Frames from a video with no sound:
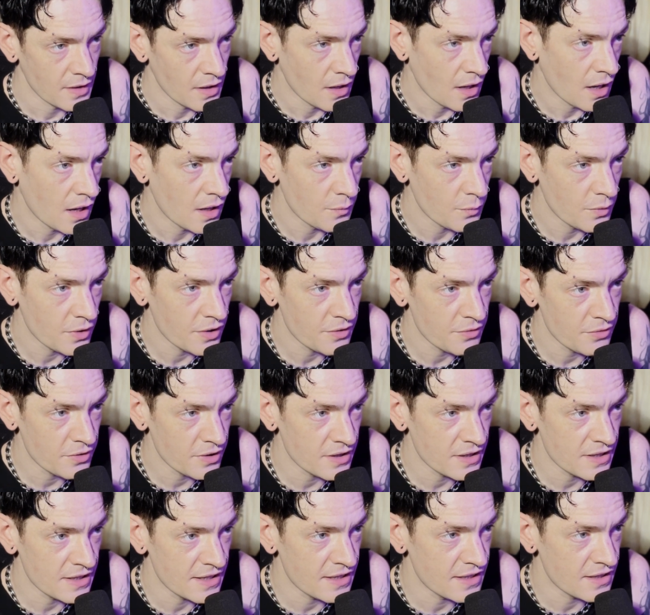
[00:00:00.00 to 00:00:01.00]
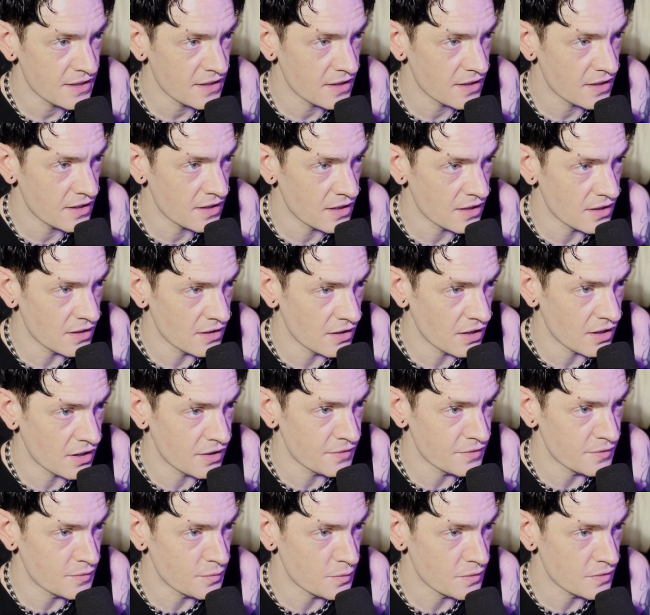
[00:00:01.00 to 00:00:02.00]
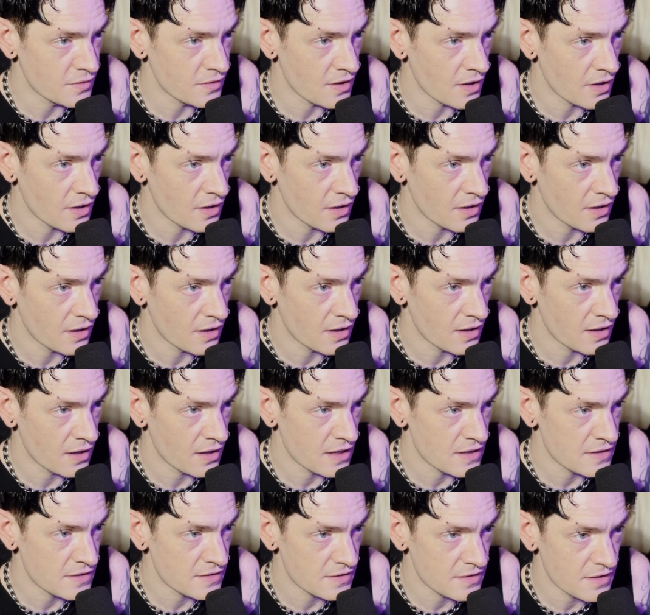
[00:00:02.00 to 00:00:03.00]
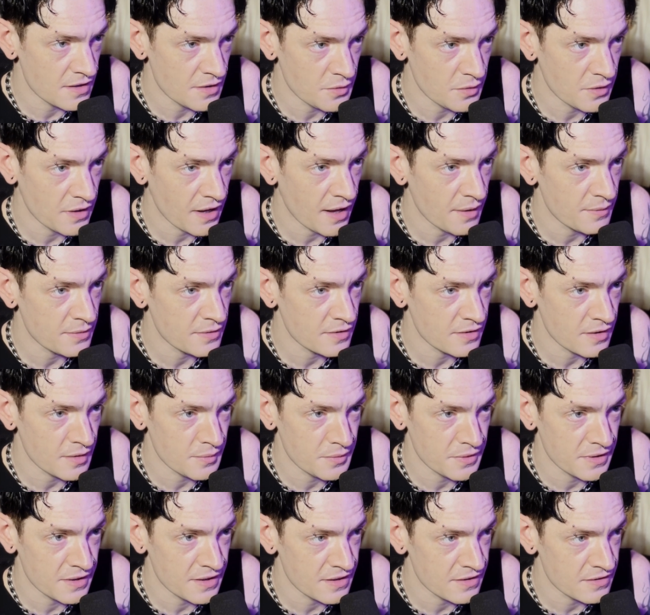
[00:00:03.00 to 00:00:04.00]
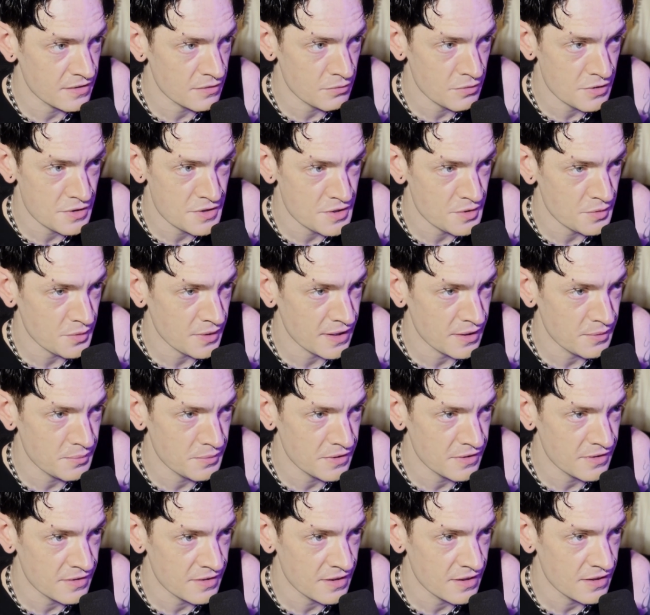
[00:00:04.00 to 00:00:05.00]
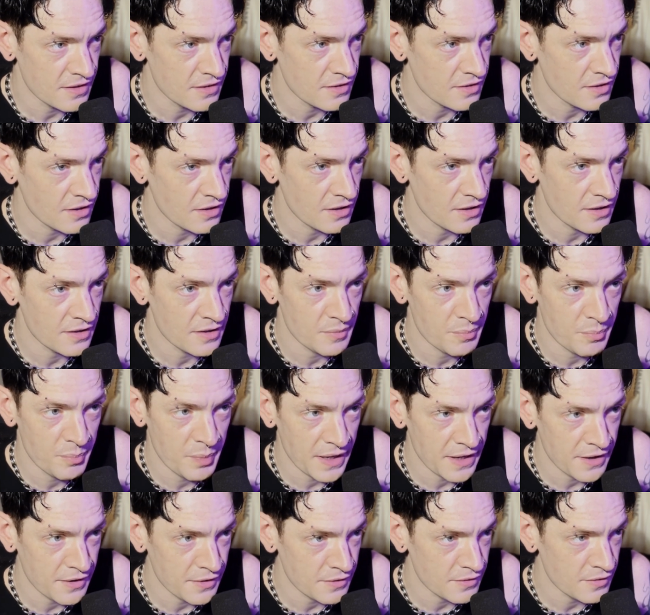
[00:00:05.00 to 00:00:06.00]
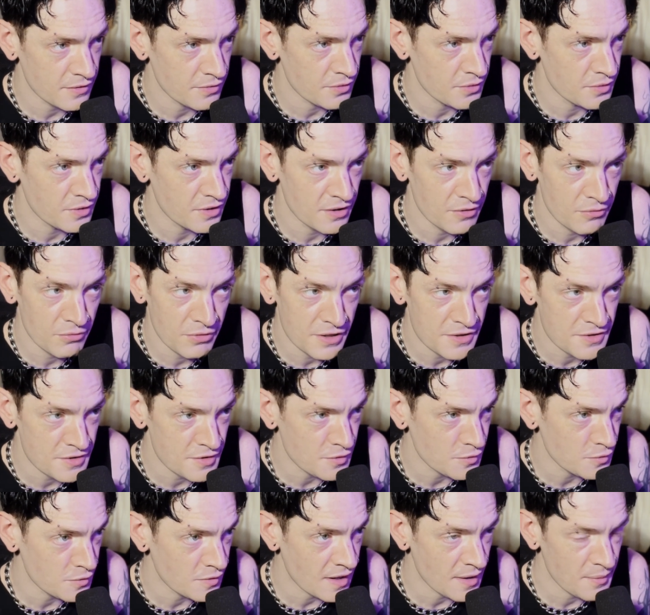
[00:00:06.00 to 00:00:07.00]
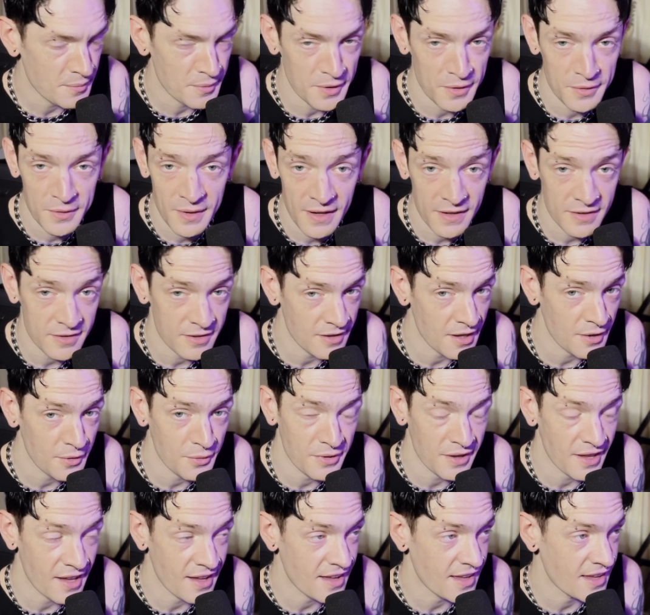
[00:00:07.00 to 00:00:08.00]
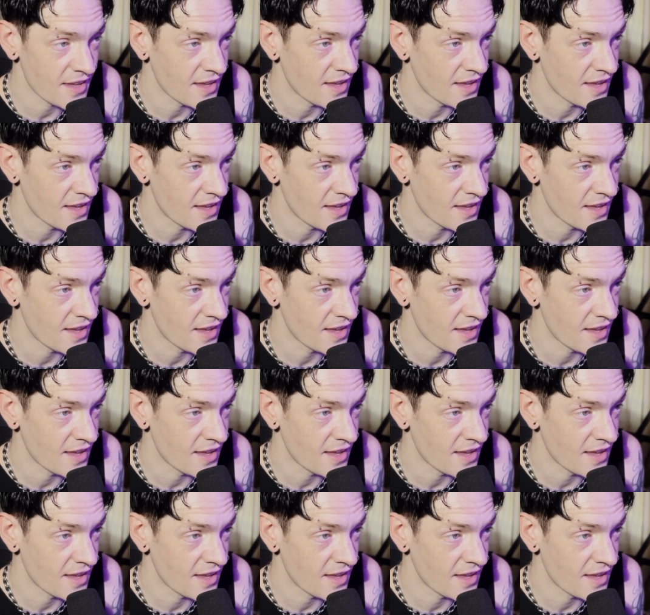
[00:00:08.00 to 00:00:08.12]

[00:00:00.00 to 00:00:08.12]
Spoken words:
And what I really loved was that he still kept some of these original elements in. So like the bells from the original demo, they're still there.